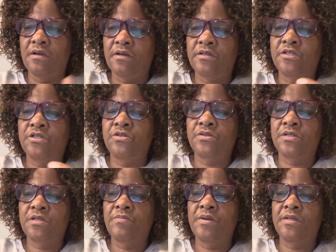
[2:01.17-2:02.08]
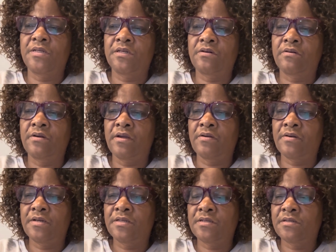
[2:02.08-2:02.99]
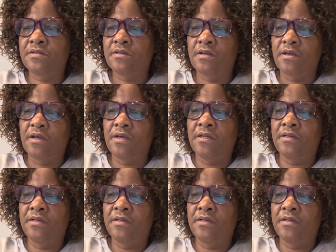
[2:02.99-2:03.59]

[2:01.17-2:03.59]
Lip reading: reducing medical errors, and